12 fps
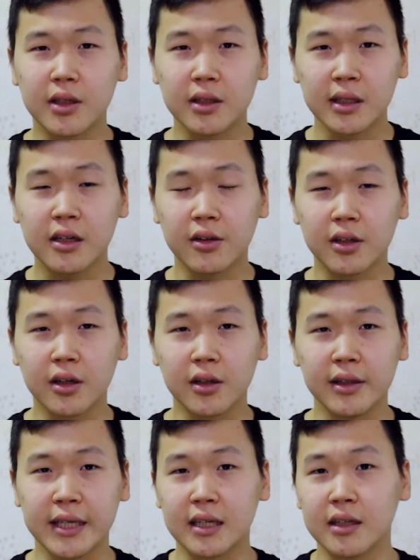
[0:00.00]
can click on the
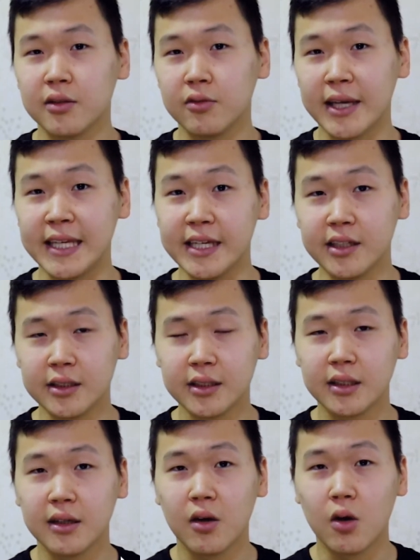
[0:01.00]
link right
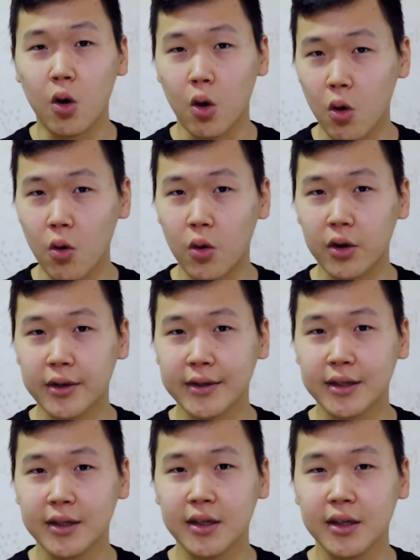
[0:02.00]
here, or
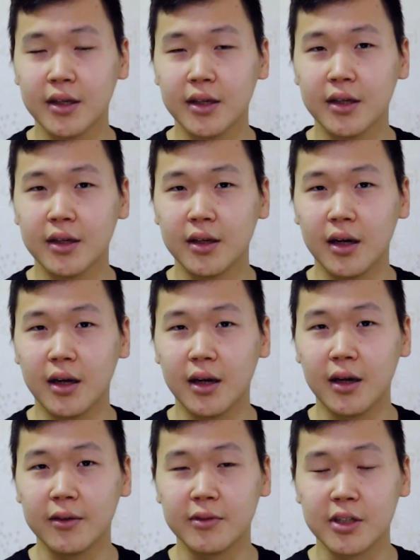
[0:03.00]

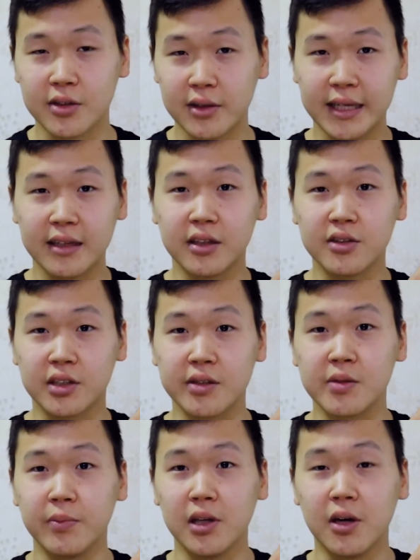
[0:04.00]
there's a link in the
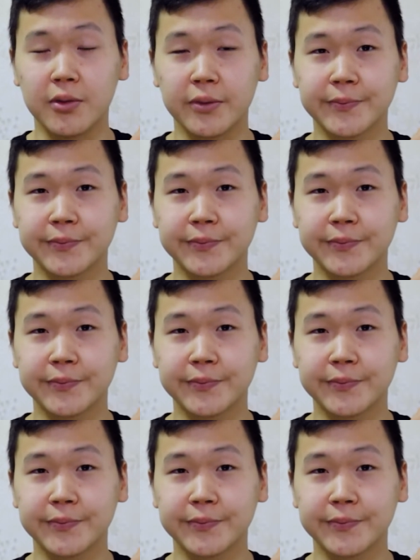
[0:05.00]
description below.